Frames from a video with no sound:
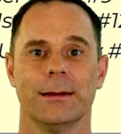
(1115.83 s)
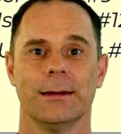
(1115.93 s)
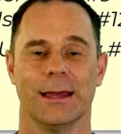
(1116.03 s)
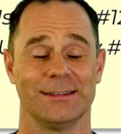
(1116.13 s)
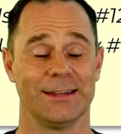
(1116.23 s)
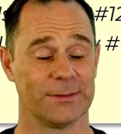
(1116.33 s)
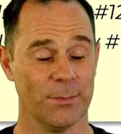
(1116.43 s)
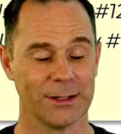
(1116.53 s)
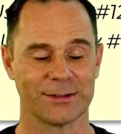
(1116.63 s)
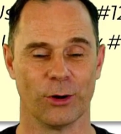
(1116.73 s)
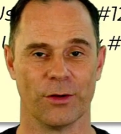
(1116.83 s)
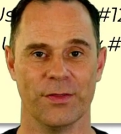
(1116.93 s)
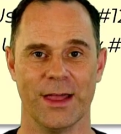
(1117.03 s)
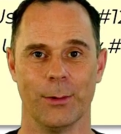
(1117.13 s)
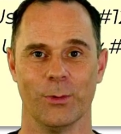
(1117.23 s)
It takes much longer than
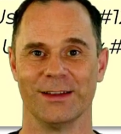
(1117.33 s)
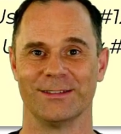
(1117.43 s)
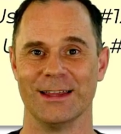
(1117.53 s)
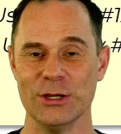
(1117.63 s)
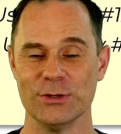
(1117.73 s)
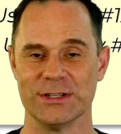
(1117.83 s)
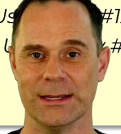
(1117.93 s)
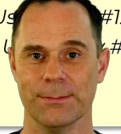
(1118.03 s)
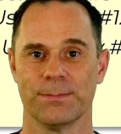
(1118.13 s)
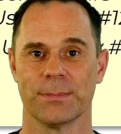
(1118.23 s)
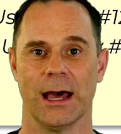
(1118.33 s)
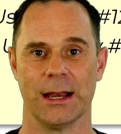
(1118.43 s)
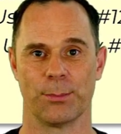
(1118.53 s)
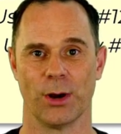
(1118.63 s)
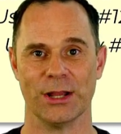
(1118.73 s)
that when it's a new team and a
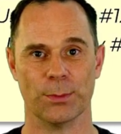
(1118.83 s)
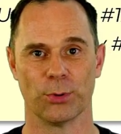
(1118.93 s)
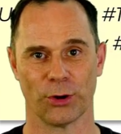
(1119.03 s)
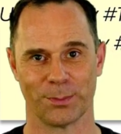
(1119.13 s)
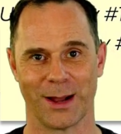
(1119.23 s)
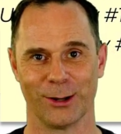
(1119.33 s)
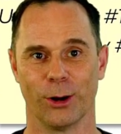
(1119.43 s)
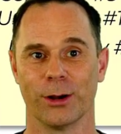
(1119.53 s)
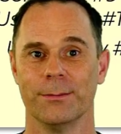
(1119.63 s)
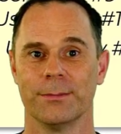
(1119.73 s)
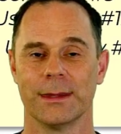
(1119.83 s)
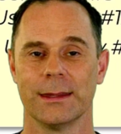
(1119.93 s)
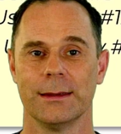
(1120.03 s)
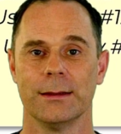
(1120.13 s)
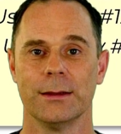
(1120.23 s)
brand new product backlog.
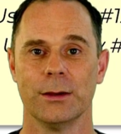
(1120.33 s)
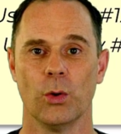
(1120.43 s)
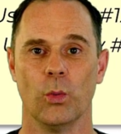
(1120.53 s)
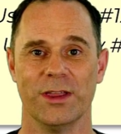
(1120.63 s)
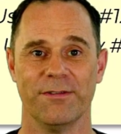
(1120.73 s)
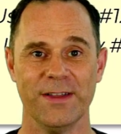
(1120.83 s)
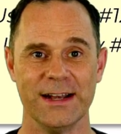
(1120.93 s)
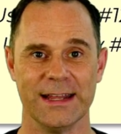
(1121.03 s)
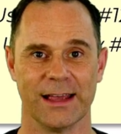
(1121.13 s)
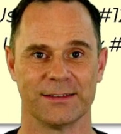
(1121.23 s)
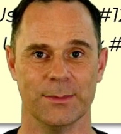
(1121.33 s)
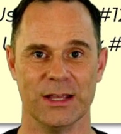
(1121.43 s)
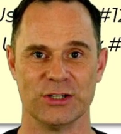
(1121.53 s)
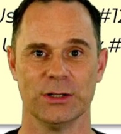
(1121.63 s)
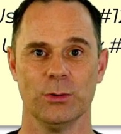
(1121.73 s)
With Affinity
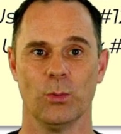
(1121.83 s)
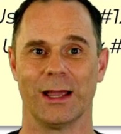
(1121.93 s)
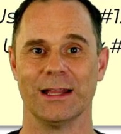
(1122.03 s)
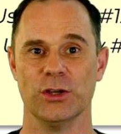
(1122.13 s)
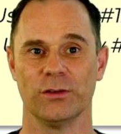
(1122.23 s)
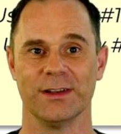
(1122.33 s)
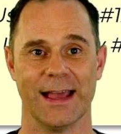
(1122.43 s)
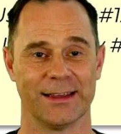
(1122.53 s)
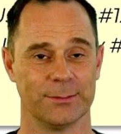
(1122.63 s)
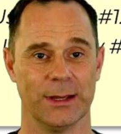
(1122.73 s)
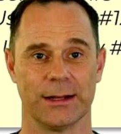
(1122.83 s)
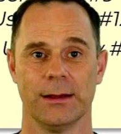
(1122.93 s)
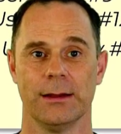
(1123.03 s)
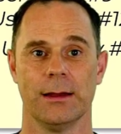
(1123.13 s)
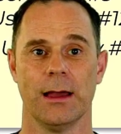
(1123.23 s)
estimation, we can usually estimate
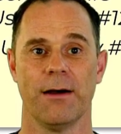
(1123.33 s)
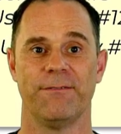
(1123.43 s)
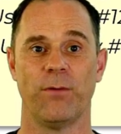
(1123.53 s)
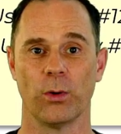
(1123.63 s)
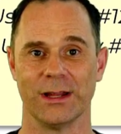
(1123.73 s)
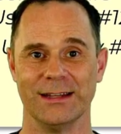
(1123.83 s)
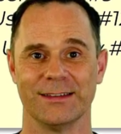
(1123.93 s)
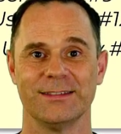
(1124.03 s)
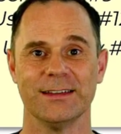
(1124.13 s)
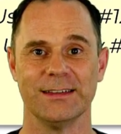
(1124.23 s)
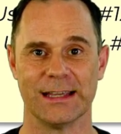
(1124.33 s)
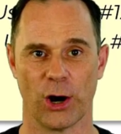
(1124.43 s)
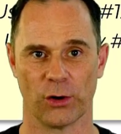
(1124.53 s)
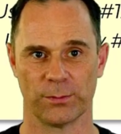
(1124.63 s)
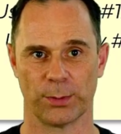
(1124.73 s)
40 to 60
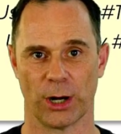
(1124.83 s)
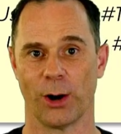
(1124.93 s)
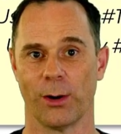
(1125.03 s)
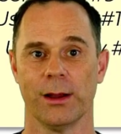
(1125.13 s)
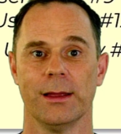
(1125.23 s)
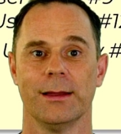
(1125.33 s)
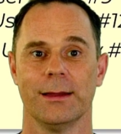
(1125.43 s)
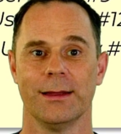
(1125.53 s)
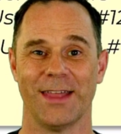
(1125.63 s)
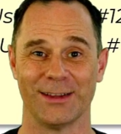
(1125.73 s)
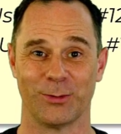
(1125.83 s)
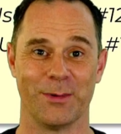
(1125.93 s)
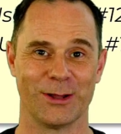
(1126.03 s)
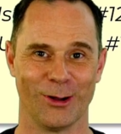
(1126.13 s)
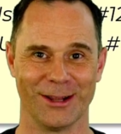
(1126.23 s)
cards per hour. That's why we
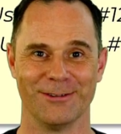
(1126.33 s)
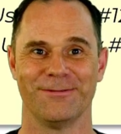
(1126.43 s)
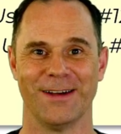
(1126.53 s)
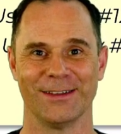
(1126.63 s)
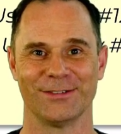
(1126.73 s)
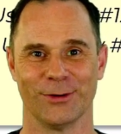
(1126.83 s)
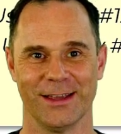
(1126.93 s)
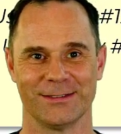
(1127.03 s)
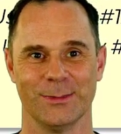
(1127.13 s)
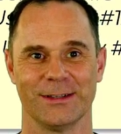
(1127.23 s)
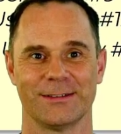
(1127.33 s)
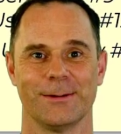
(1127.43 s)
call it faster estimates.